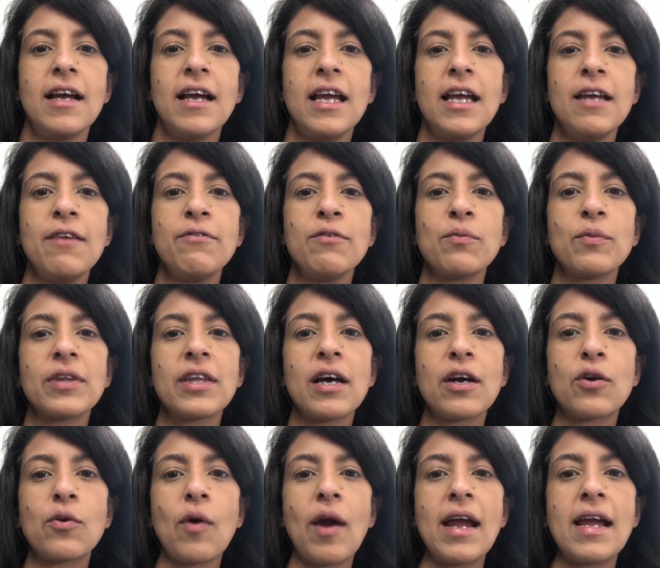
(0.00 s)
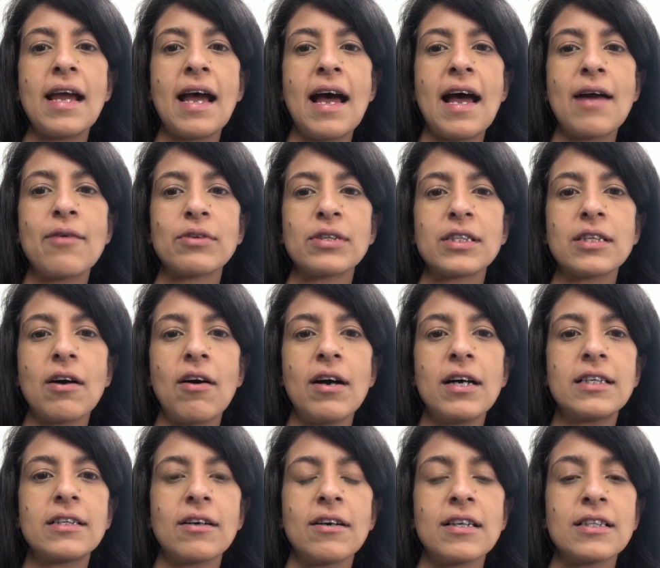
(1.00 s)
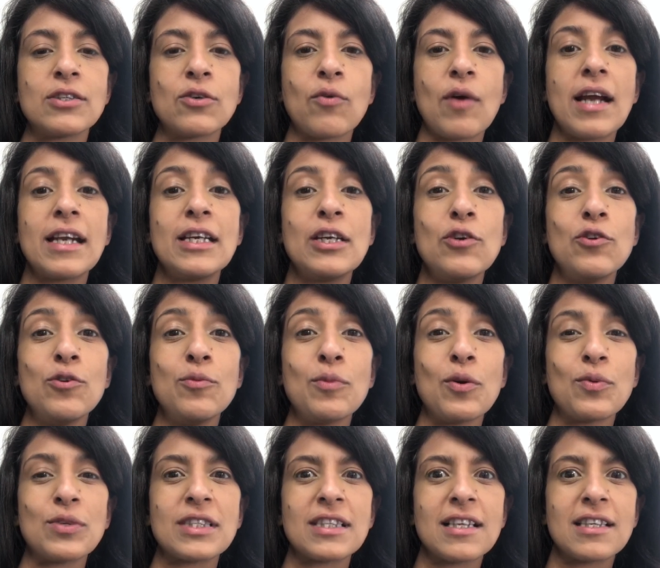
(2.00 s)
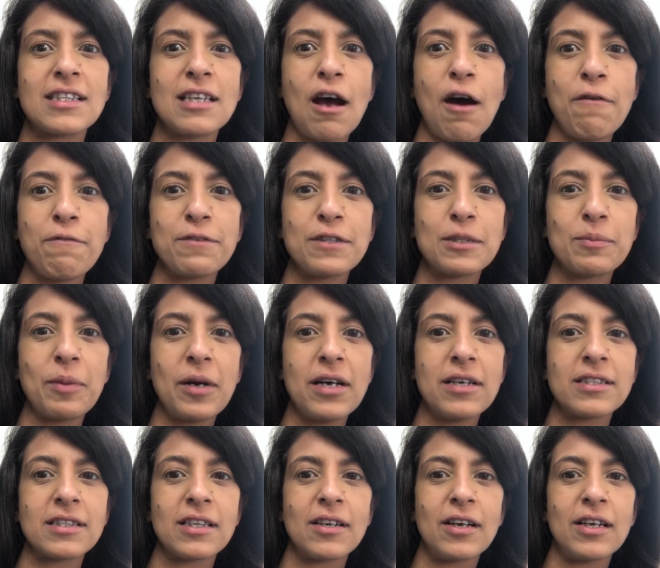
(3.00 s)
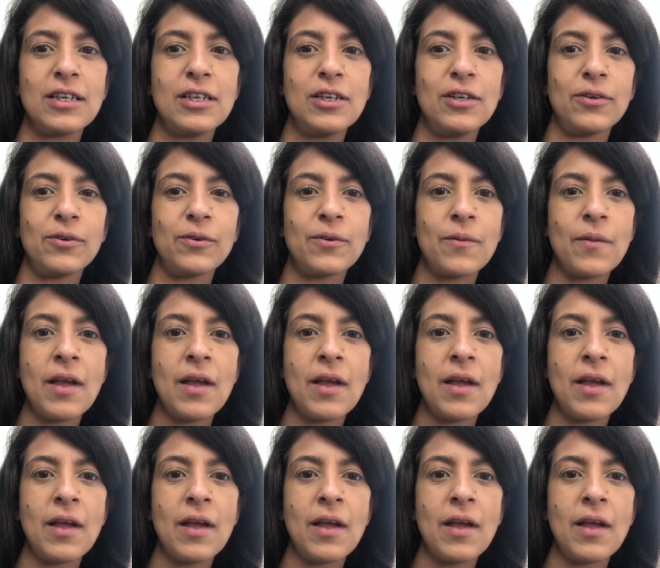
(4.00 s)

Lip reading: Even with her grey hair and tired eyes, Granny Uma was the toughest person I knew.